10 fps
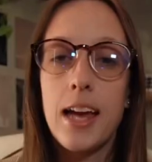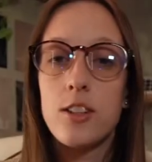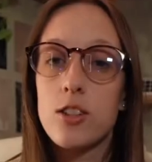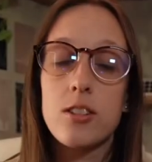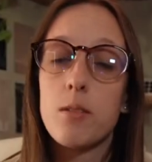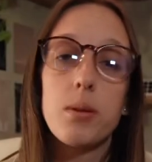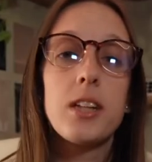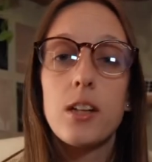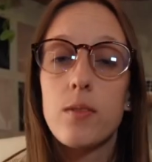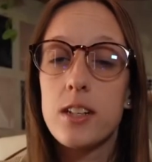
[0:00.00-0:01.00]
and just
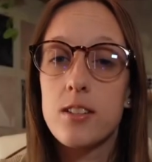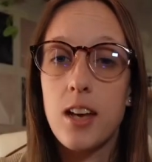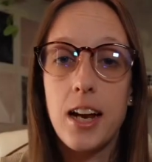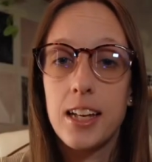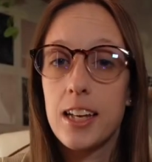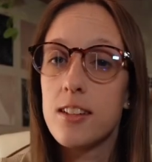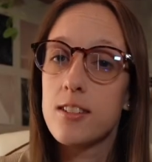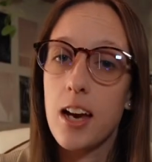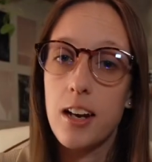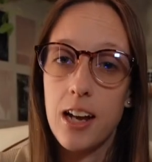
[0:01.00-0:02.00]
completely redesigning inside and